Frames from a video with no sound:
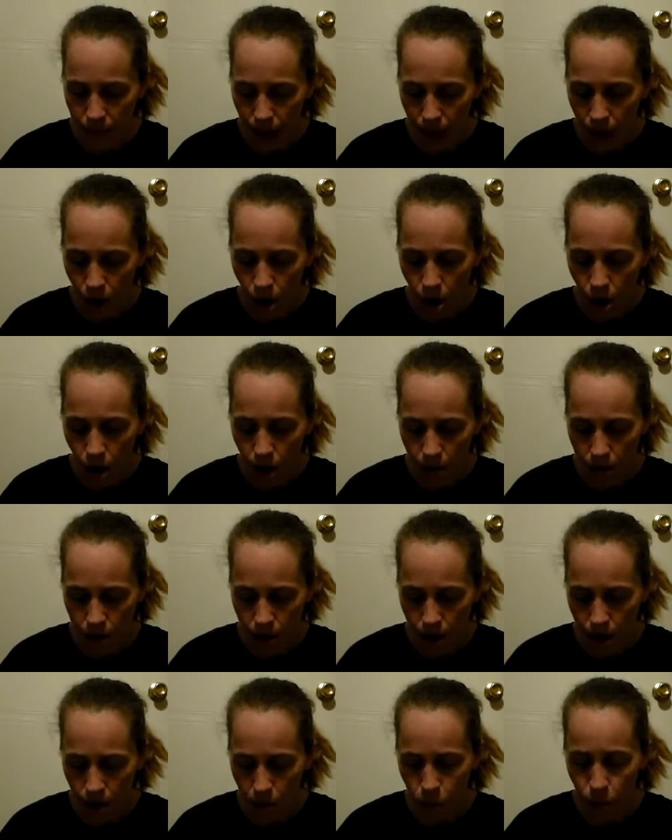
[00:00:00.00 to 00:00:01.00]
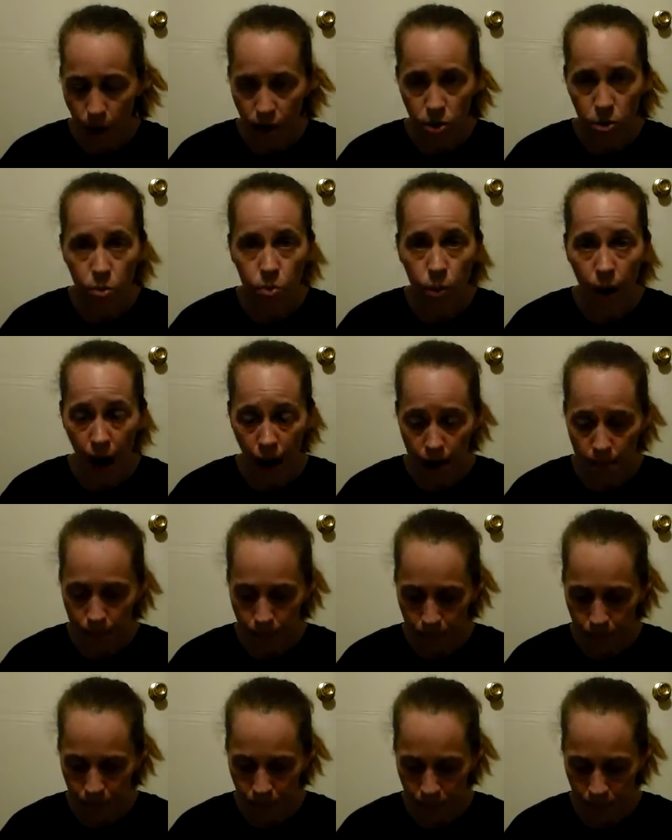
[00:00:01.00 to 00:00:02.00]
but they are the Rachael
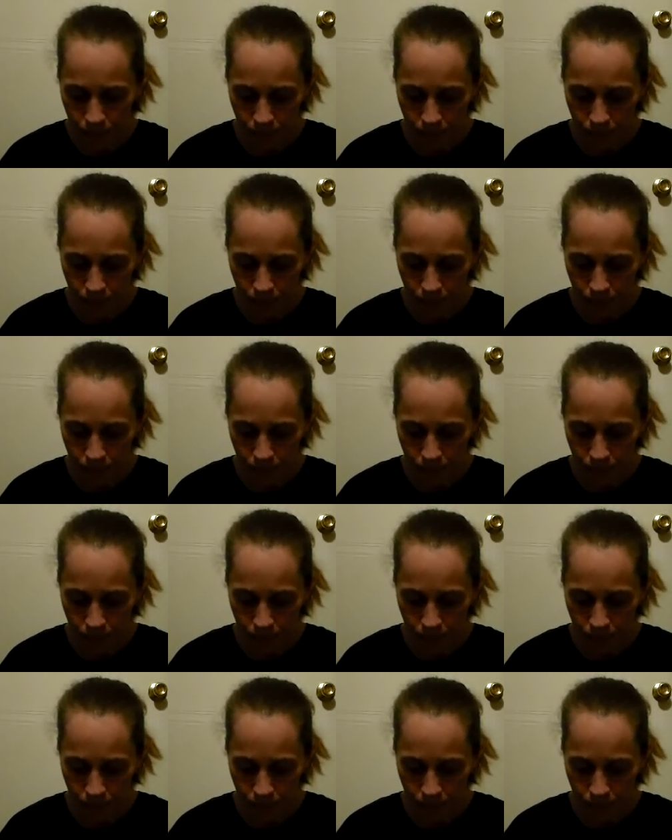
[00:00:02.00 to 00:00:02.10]
Ray